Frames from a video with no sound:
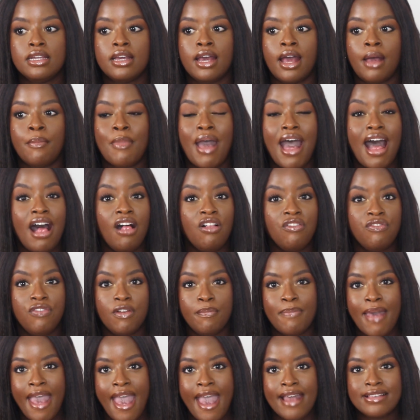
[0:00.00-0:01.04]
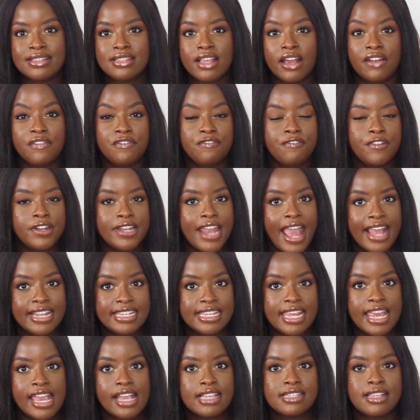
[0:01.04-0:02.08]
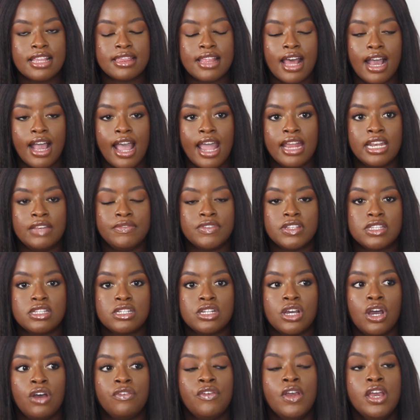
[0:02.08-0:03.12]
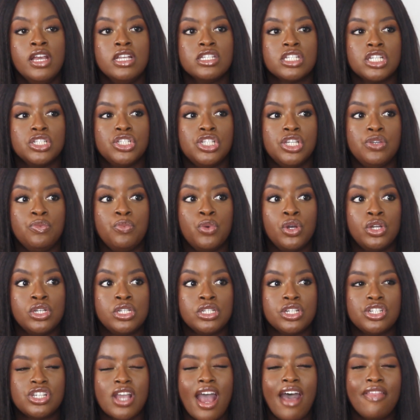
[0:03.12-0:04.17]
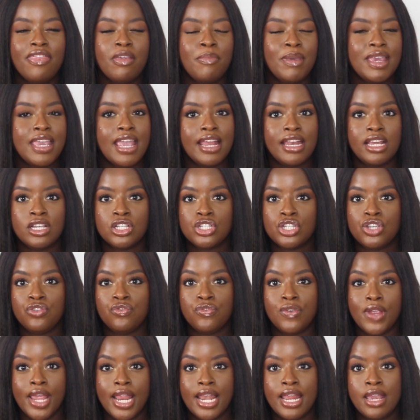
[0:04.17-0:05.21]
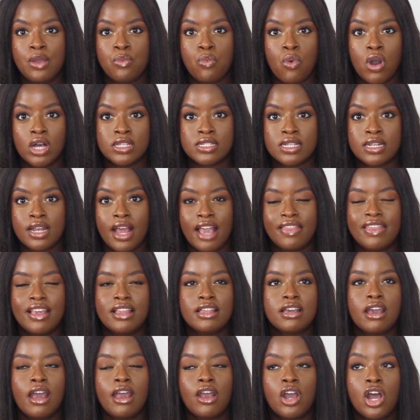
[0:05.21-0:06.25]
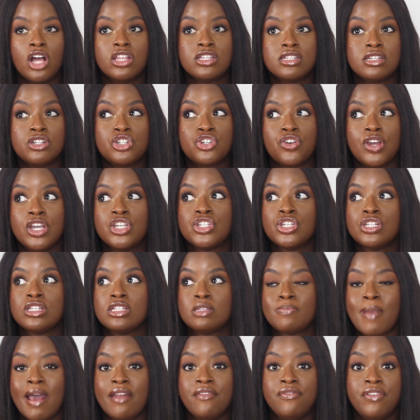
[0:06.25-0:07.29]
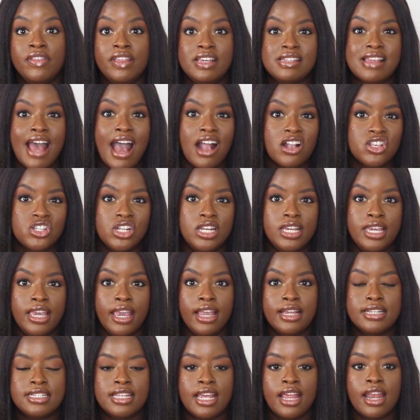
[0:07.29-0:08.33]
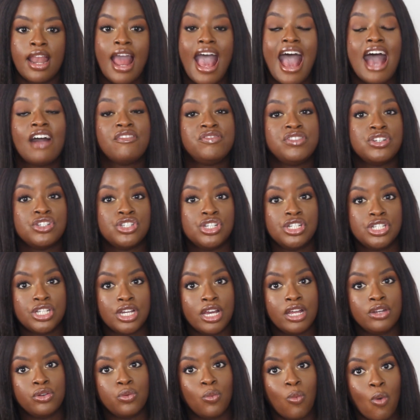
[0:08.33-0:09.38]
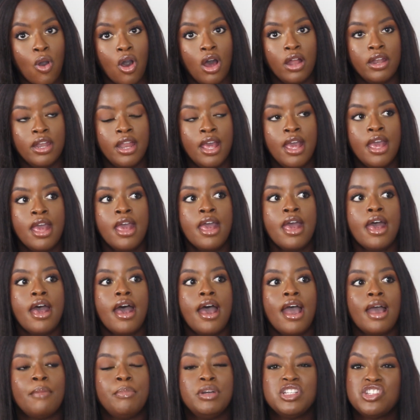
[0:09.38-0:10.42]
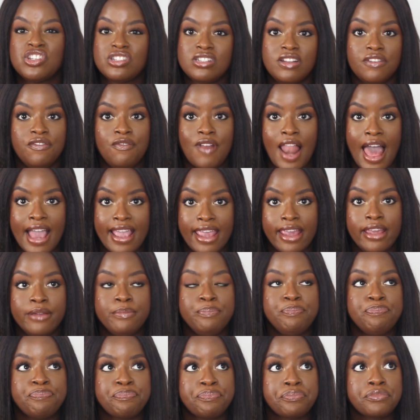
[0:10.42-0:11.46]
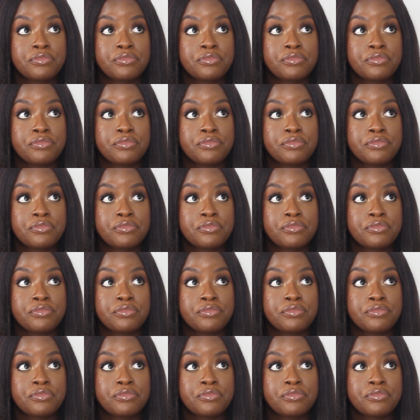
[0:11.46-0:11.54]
alphabet and phonetics and that kind of stuff. So at the beginning she really wasn't, I think her concentration span for this actually kicked in after she turned 1, but just to flag it,